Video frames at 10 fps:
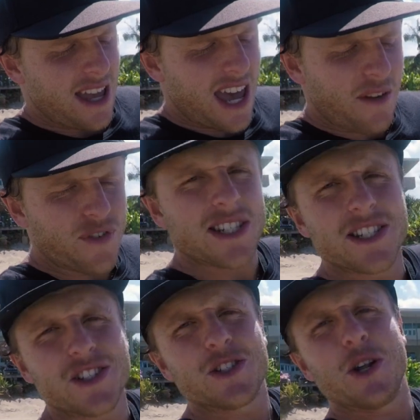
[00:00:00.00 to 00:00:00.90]

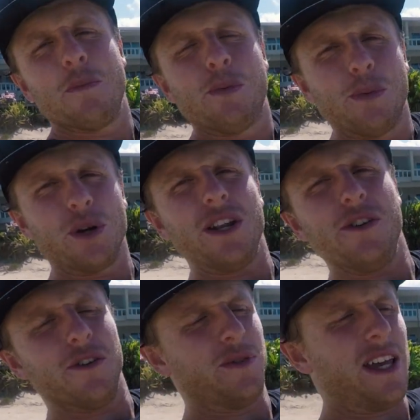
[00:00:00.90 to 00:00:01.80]
Emphasis on sort of putting
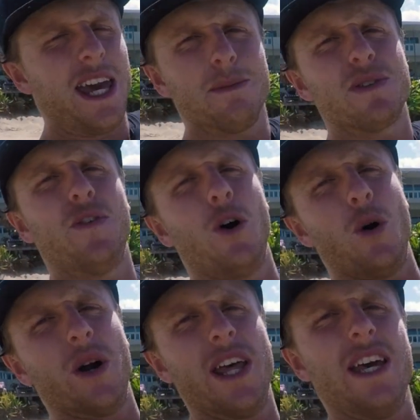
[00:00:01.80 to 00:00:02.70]
your hips
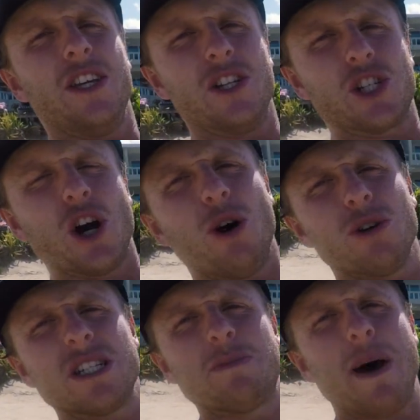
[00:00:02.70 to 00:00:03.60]
forward, your
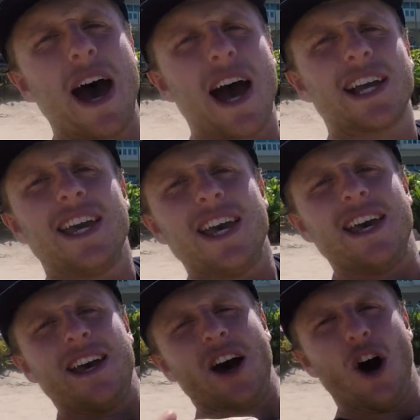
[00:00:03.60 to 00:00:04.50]
shoulders back,
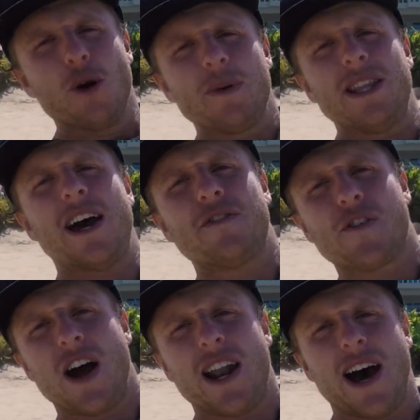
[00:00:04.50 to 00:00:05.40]
open that
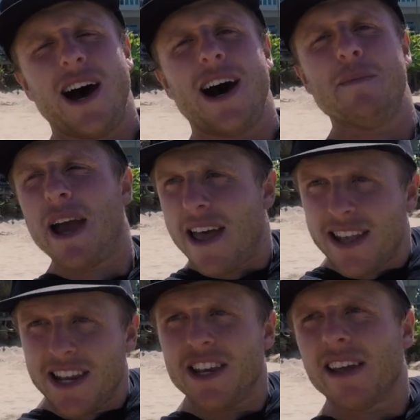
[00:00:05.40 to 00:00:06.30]
front arm, and
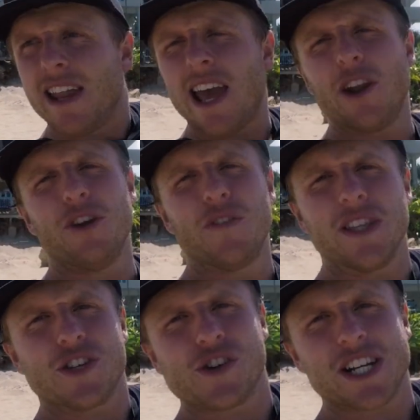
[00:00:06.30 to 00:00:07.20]
then you can head off in the
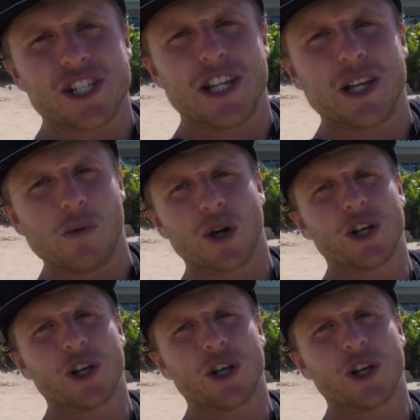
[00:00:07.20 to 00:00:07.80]
direction that you want to